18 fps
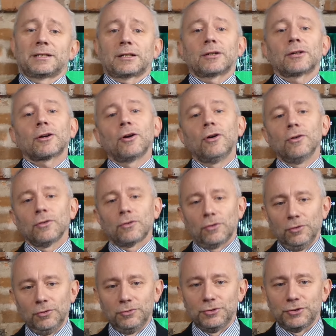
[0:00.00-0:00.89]
a
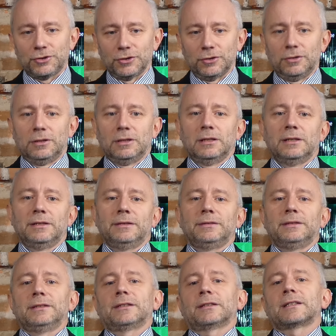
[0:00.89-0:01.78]

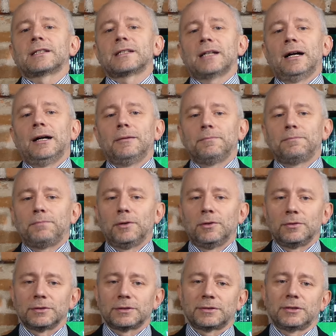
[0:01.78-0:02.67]
conclusion, these
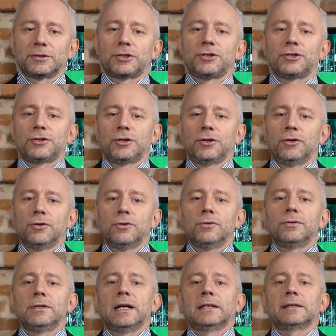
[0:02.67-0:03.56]
examples
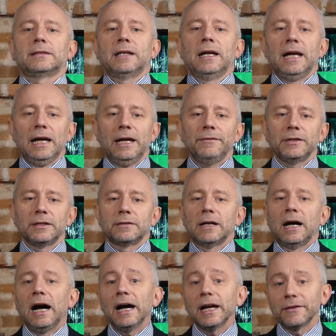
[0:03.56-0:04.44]
show that having
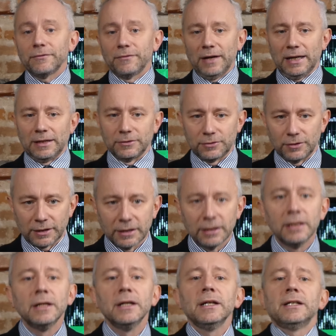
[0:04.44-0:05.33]
high
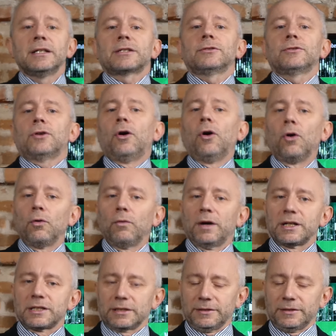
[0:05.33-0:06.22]
inventory isn't always an